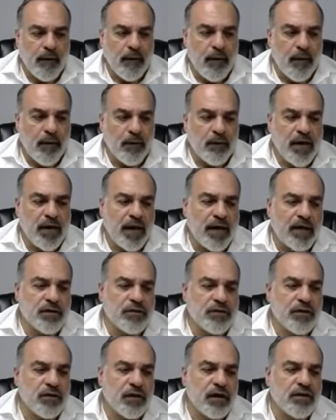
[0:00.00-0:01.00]
Okay.
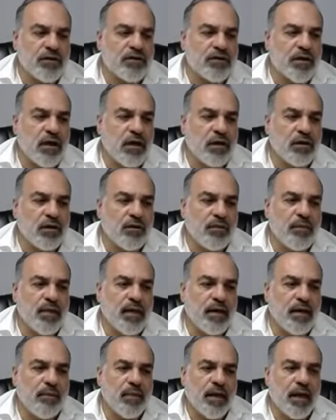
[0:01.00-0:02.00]
So let's talk a little
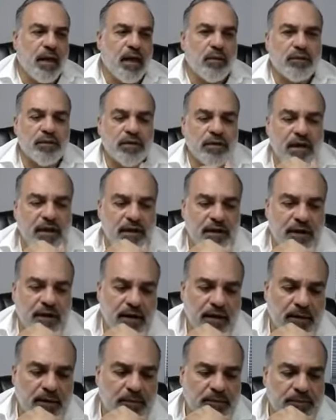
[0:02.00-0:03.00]
bit about the
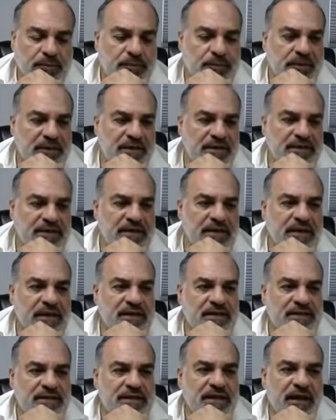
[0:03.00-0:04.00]

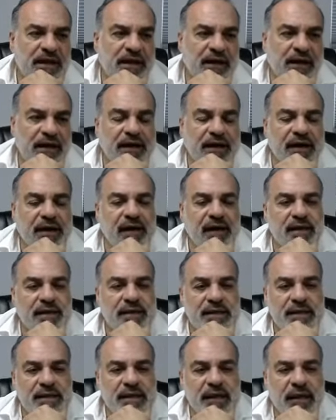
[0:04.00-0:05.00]
PTSD,
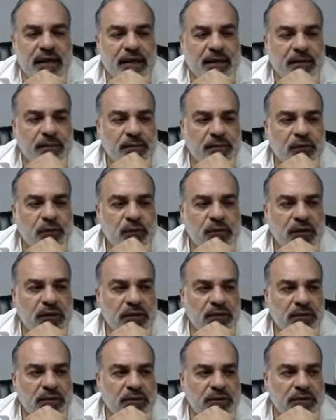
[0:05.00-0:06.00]
and
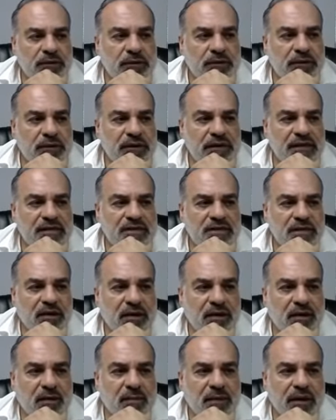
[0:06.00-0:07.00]
let's
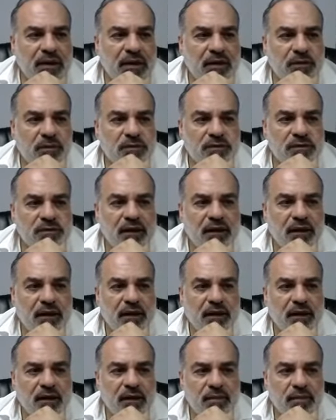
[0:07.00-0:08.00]
talk about
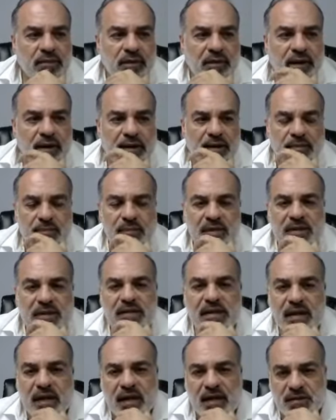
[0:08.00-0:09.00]

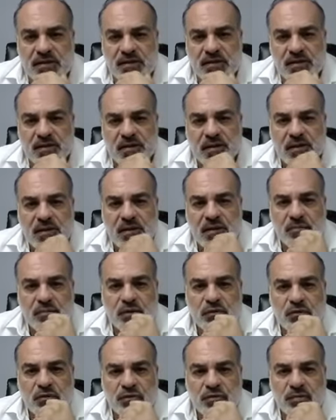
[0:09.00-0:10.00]
PTS,
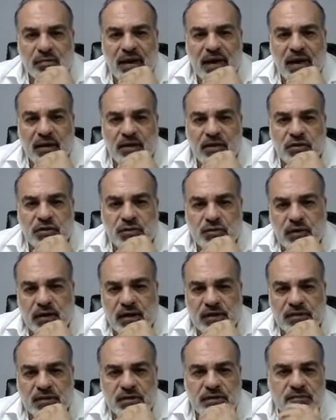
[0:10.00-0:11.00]
post-traumatic
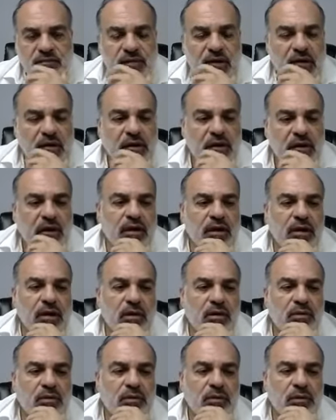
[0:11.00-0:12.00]
stress,
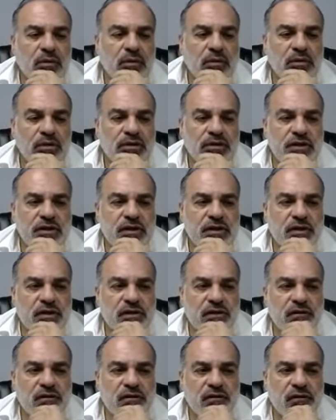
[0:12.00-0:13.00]
which
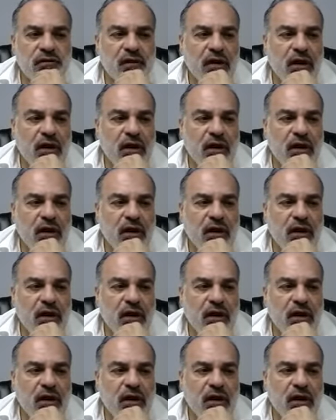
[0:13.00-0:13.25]
is,